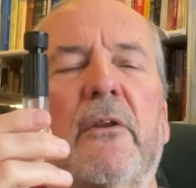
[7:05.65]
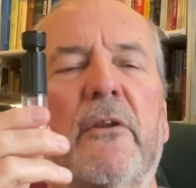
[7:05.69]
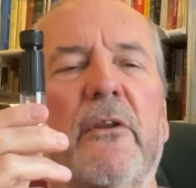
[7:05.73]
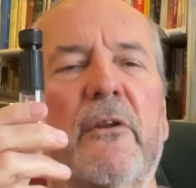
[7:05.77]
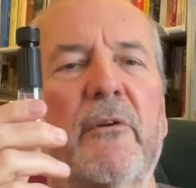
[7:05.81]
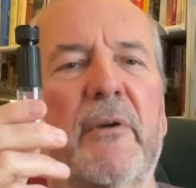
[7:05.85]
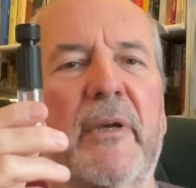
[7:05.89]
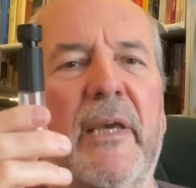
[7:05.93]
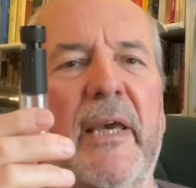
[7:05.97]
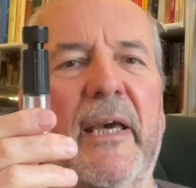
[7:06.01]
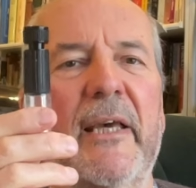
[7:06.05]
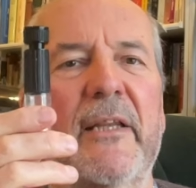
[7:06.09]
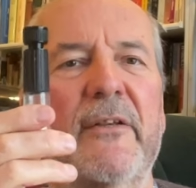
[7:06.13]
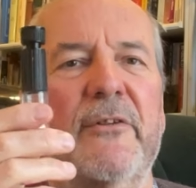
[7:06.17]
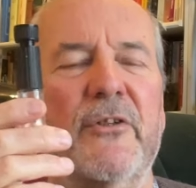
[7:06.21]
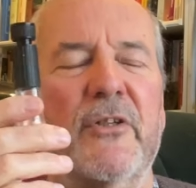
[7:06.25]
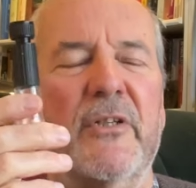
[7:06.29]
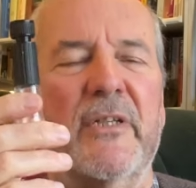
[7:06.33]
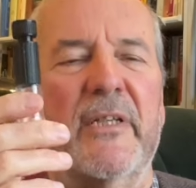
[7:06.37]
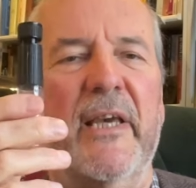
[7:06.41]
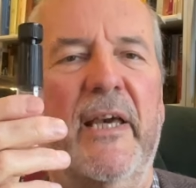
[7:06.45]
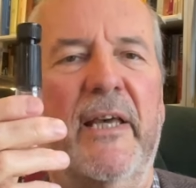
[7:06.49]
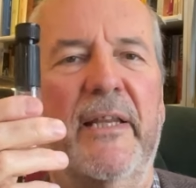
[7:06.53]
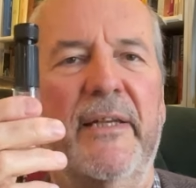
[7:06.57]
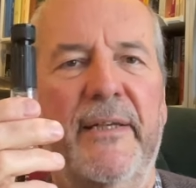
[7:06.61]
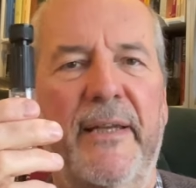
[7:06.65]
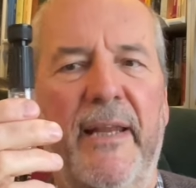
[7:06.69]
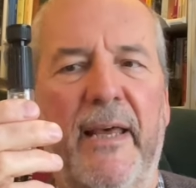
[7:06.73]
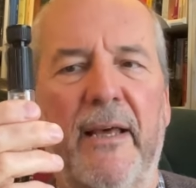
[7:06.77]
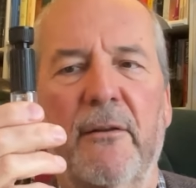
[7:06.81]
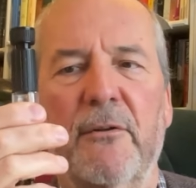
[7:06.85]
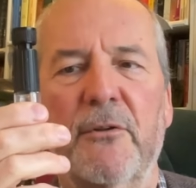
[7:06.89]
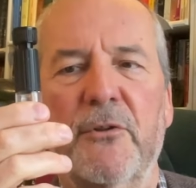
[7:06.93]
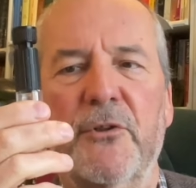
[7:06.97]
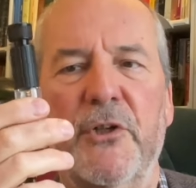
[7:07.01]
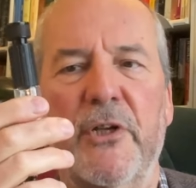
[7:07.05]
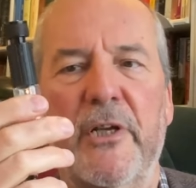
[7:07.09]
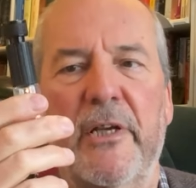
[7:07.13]
You can just get
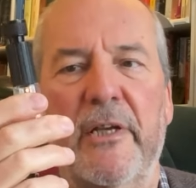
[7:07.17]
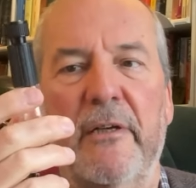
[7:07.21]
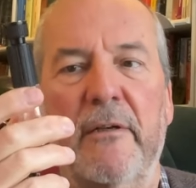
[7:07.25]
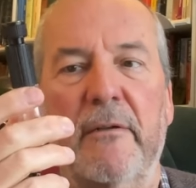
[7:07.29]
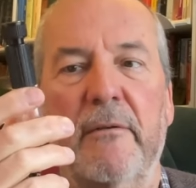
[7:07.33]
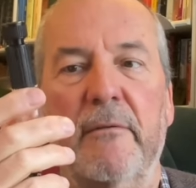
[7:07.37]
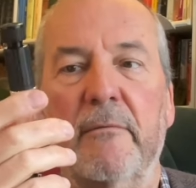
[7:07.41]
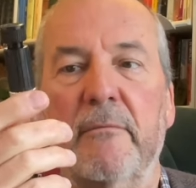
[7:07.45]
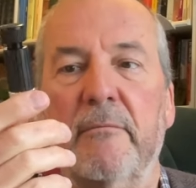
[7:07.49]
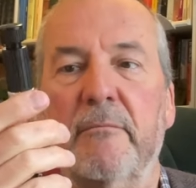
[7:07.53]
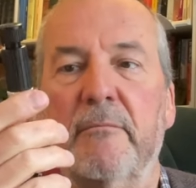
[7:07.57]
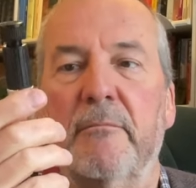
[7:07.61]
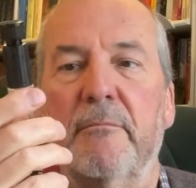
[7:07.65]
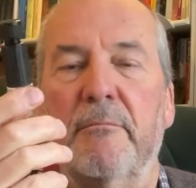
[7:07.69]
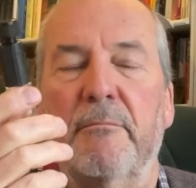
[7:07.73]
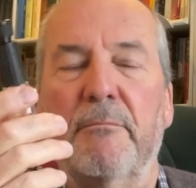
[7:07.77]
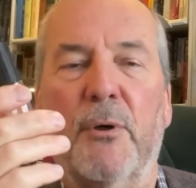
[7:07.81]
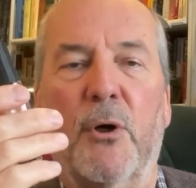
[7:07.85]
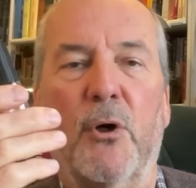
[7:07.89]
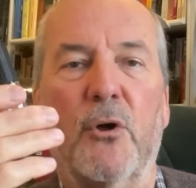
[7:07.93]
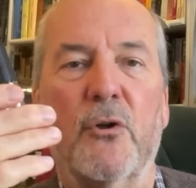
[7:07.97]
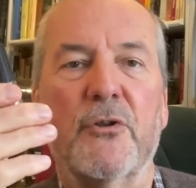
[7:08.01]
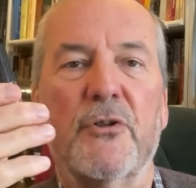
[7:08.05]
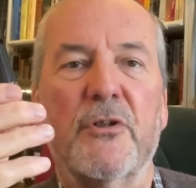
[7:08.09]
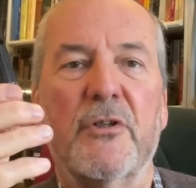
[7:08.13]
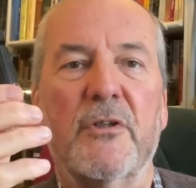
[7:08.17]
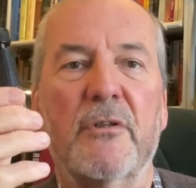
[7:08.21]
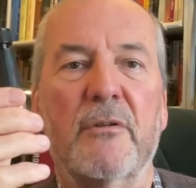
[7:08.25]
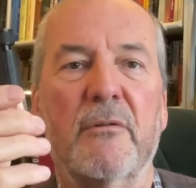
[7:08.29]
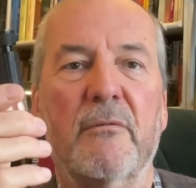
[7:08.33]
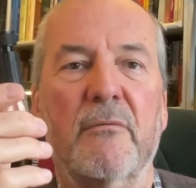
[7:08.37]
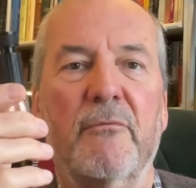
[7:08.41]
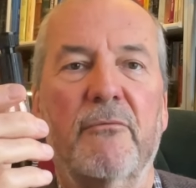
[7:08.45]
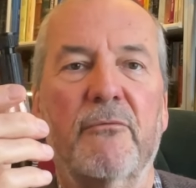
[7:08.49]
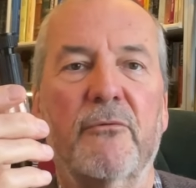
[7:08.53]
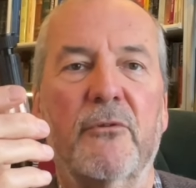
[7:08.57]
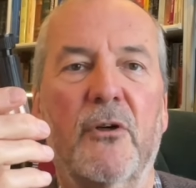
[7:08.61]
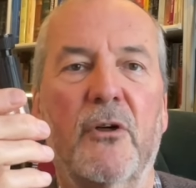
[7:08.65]
Nalgene pots
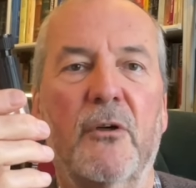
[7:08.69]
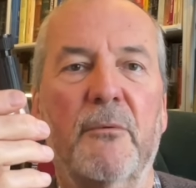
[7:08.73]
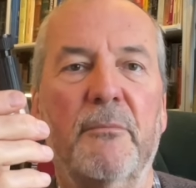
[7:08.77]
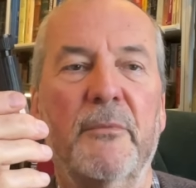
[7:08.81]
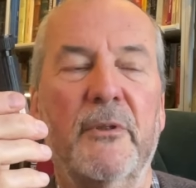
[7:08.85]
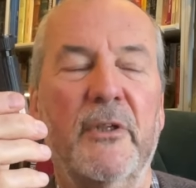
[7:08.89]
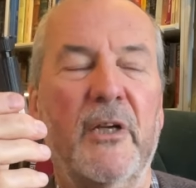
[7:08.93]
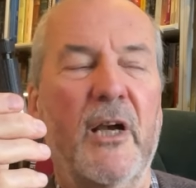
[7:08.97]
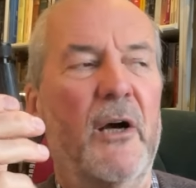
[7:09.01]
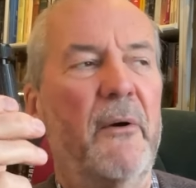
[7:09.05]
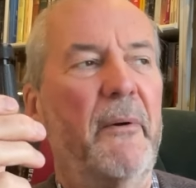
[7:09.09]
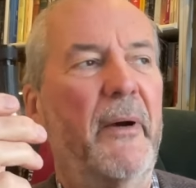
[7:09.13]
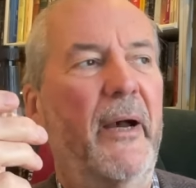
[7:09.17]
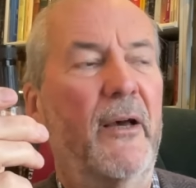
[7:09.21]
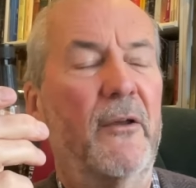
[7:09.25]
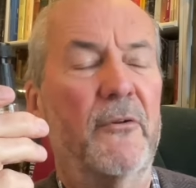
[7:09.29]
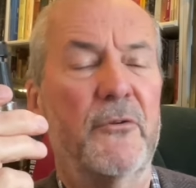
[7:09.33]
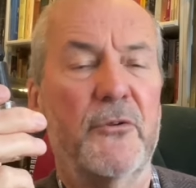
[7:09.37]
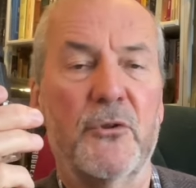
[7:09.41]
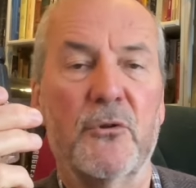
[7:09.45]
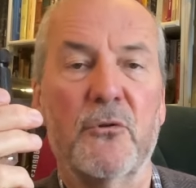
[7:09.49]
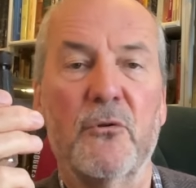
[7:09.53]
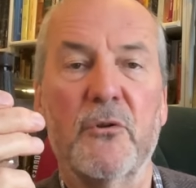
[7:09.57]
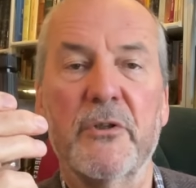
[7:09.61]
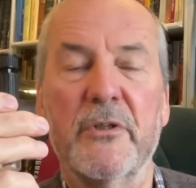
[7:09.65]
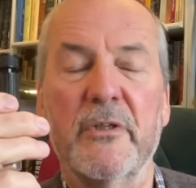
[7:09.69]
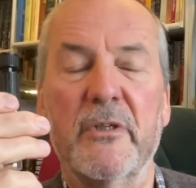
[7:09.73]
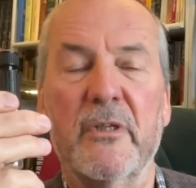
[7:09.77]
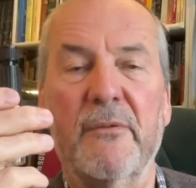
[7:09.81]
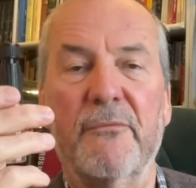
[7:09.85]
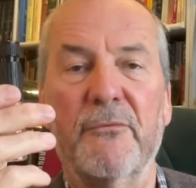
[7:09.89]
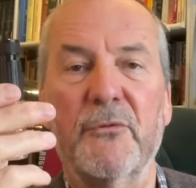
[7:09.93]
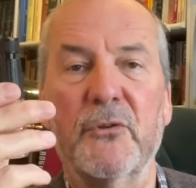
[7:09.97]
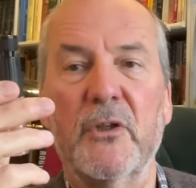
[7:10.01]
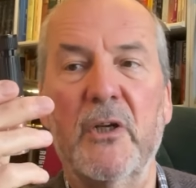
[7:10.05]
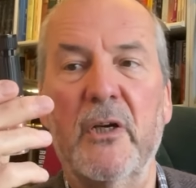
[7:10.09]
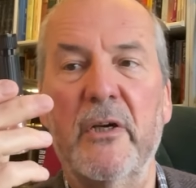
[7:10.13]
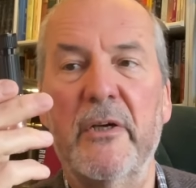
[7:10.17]
from Go Outdoors and a
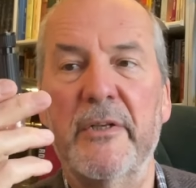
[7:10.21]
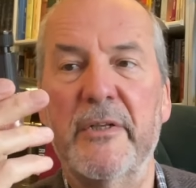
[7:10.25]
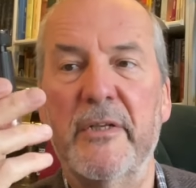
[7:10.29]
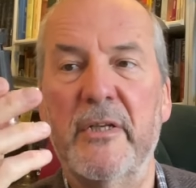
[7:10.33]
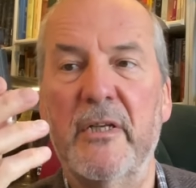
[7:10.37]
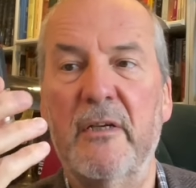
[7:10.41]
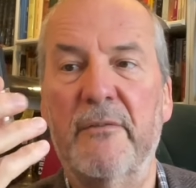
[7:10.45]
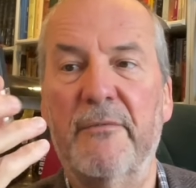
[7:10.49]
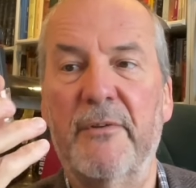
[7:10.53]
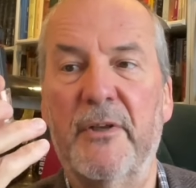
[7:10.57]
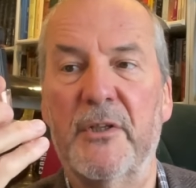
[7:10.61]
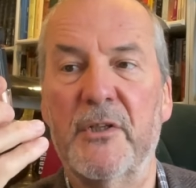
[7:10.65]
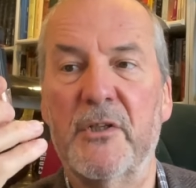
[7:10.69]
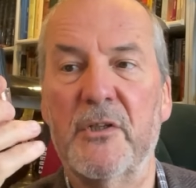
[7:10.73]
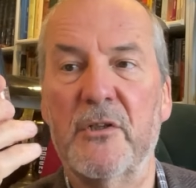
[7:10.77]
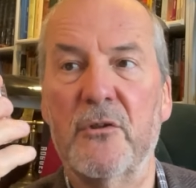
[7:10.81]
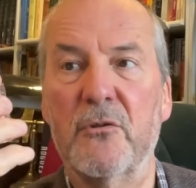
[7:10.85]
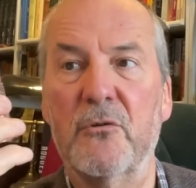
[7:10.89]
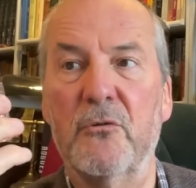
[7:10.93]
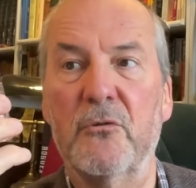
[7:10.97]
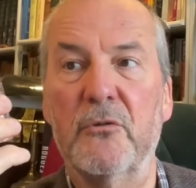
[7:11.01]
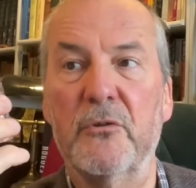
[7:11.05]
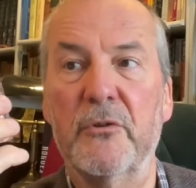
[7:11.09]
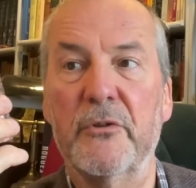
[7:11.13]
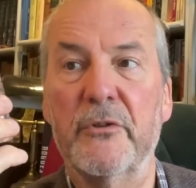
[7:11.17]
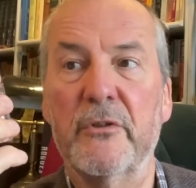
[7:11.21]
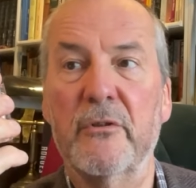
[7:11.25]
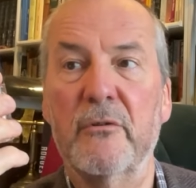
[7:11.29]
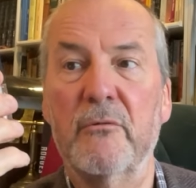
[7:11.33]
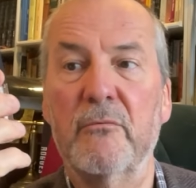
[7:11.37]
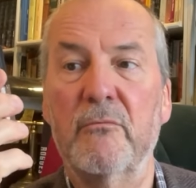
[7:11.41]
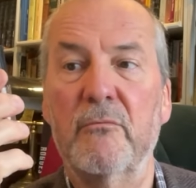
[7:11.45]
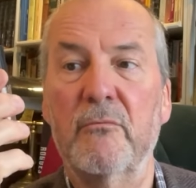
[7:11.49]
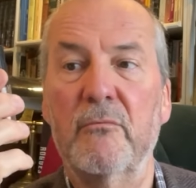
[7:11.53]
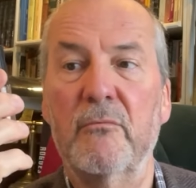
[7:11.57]
variety of other stores,